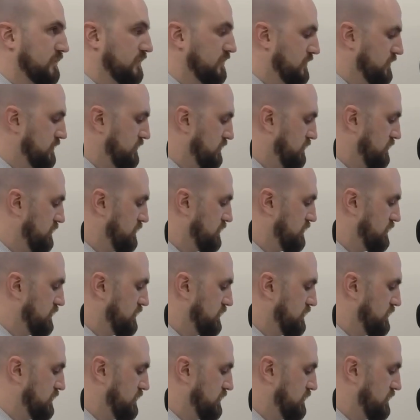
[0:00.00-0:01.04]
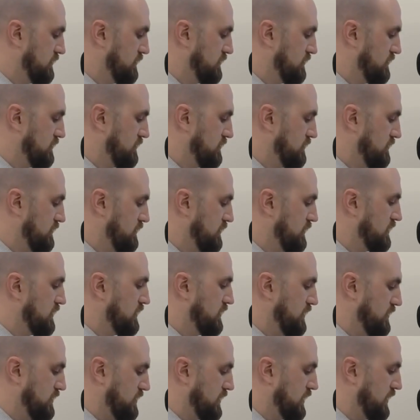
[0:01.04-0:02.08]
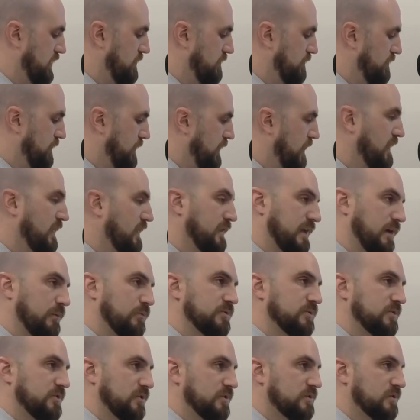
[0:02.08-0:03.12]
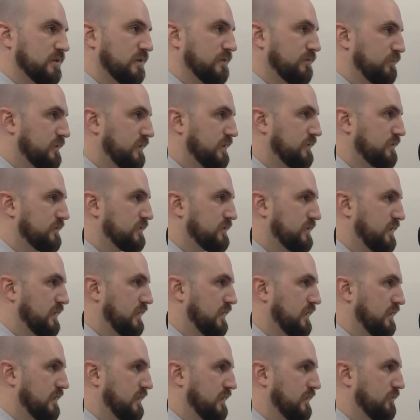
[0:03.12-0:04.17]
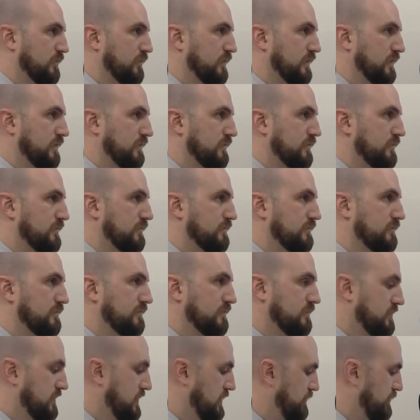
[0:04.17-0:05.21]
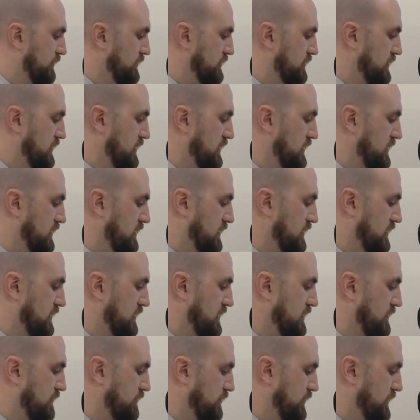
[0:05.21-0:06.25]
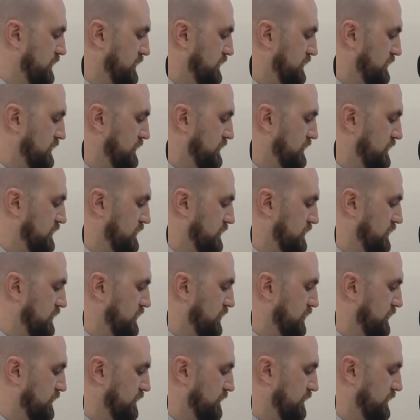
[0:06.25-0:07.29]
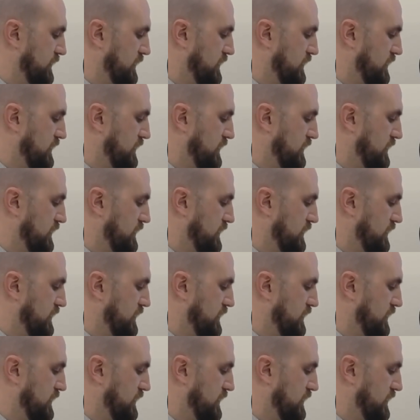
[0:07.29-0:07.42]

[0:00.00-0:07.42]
Yes. Yeah. Okay. That was a little tough for me to understand. I think reading through. Yeah. That was uh. Yeah. I wasn't as as clear of.